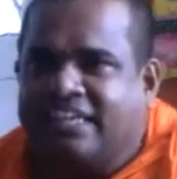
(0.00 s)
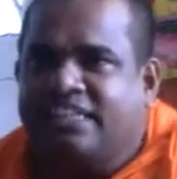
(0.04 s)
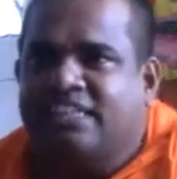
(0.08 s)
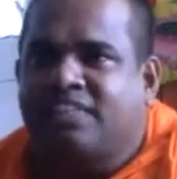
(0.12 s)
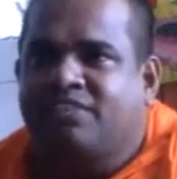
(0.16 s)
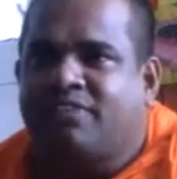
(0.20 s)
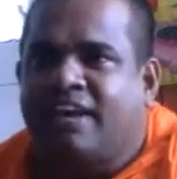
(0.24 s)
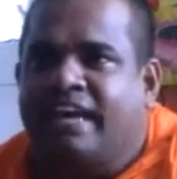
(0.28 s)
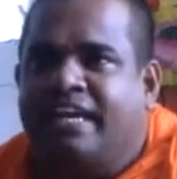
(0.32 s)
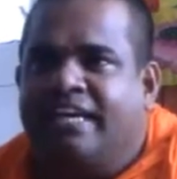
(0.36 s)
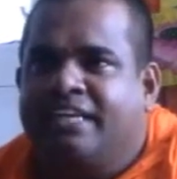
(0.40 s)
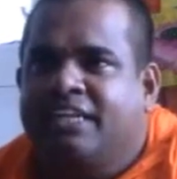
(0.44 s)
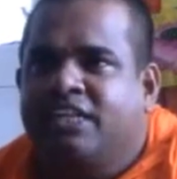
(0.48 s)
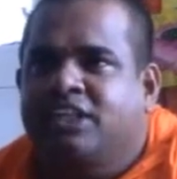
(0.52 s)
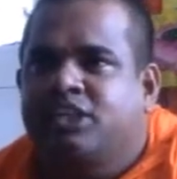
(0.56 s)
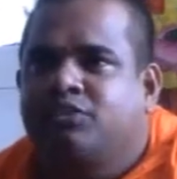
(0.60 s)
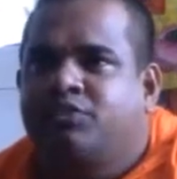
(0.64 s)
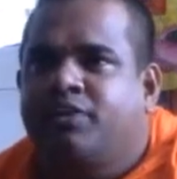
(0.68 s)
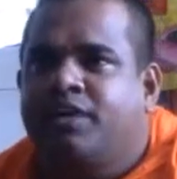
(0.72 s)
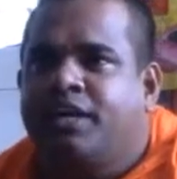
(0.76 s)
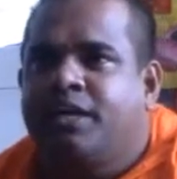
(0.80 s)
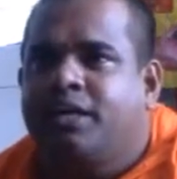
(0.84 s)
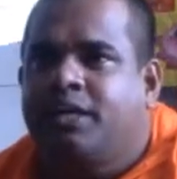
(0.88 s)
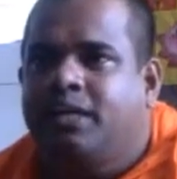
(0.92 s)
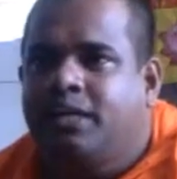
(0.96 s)
is why it is
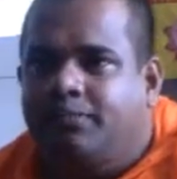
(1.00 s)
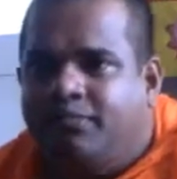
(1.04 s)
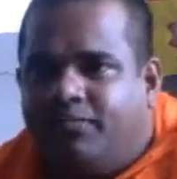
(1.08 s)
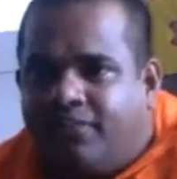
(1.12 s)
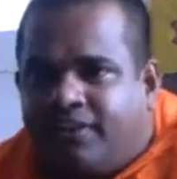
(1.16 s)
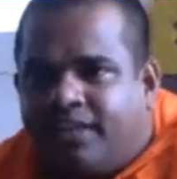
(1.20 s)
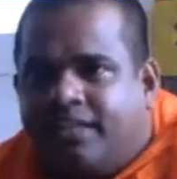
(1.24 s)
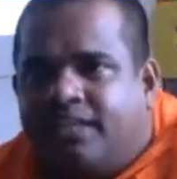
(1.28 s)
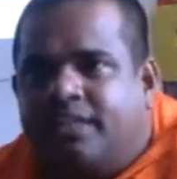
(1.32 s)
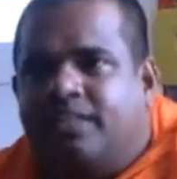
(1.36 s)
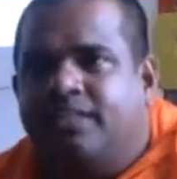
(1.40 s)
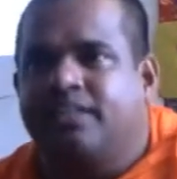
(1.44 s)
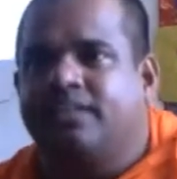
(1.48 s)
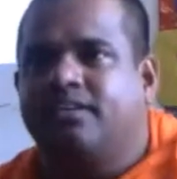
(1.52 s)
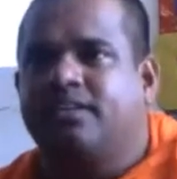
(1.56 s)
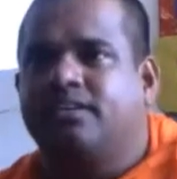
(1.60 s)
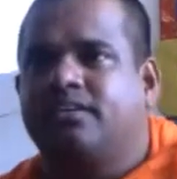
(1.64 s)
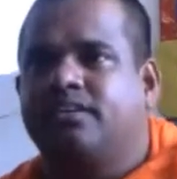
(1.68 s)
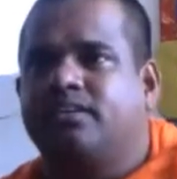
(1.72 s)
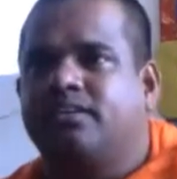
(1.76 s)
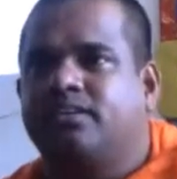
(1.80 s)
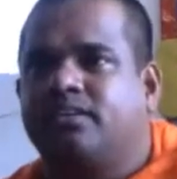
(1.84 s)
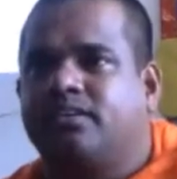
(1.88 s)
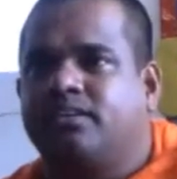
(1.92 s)
very difficult